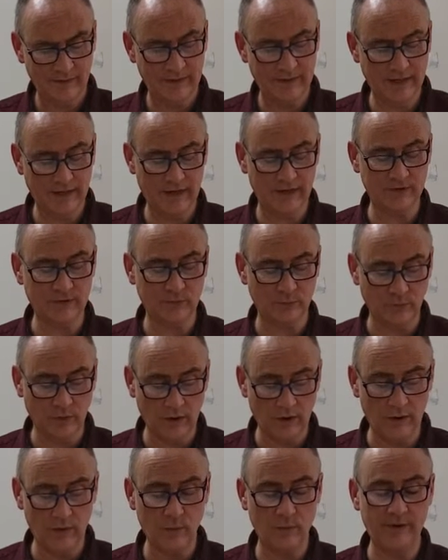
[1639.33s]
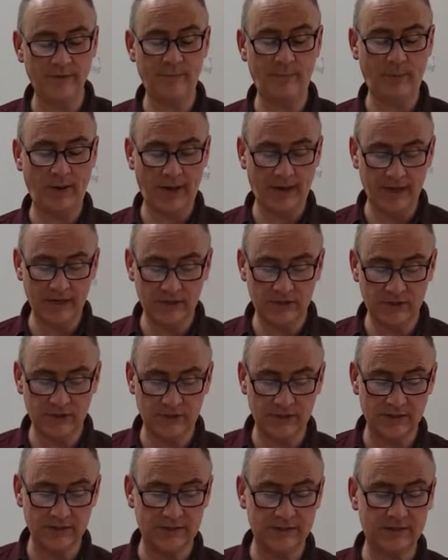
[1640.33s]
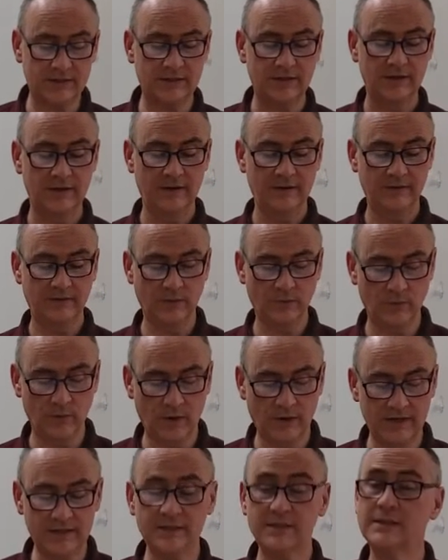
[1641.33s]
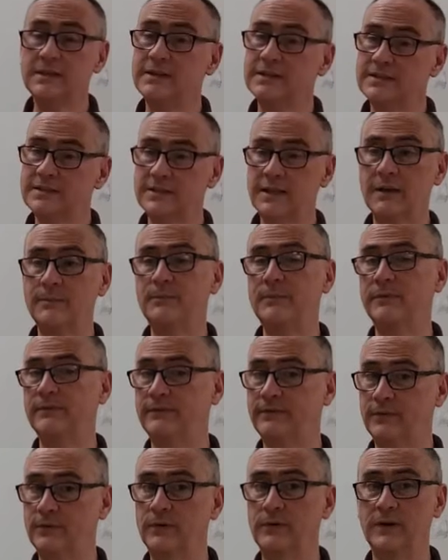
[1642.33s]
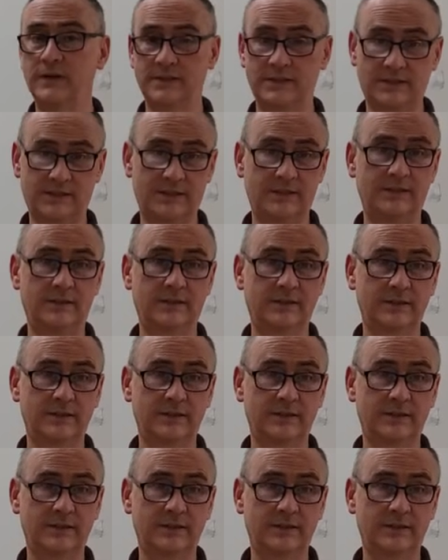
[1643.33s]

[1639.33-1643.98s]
Let us run with patience the race that is set before us.